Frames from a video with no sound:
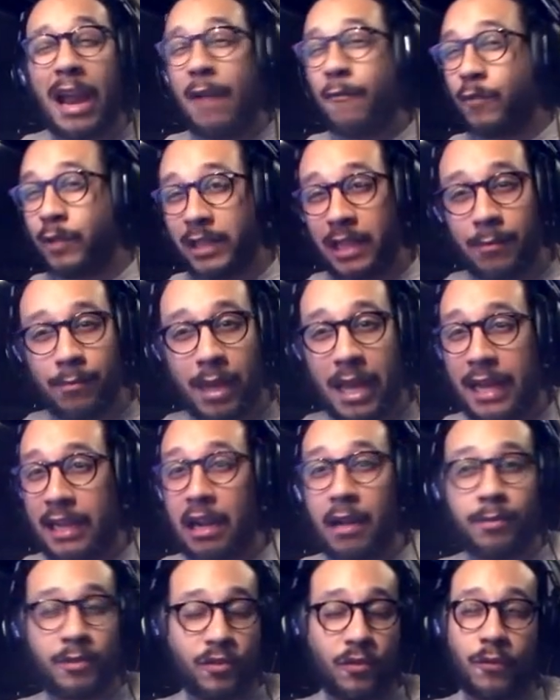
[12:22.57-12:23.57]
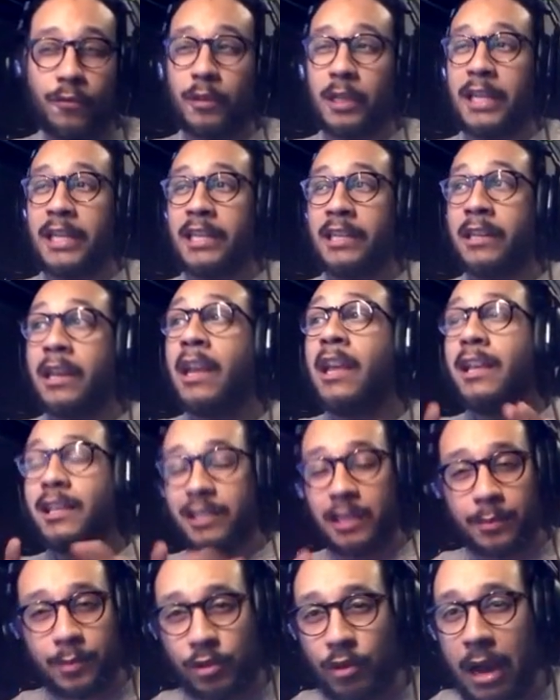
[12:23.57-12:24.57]
everything Black Ops 4 related.
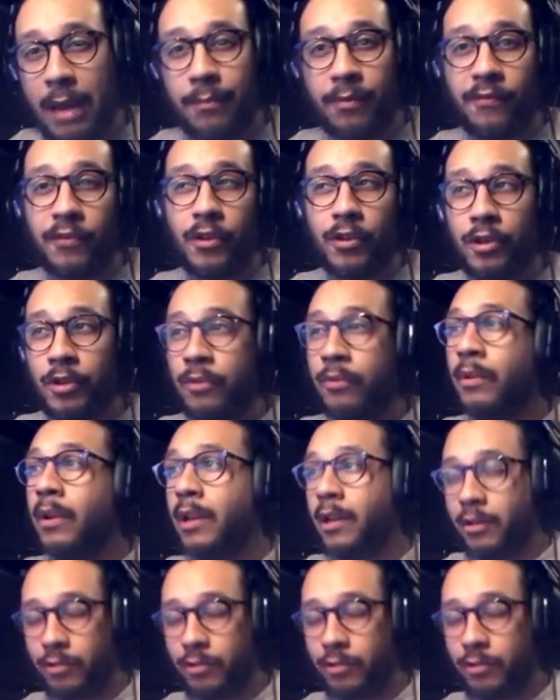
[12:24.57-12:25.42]
Subscribe if you're new.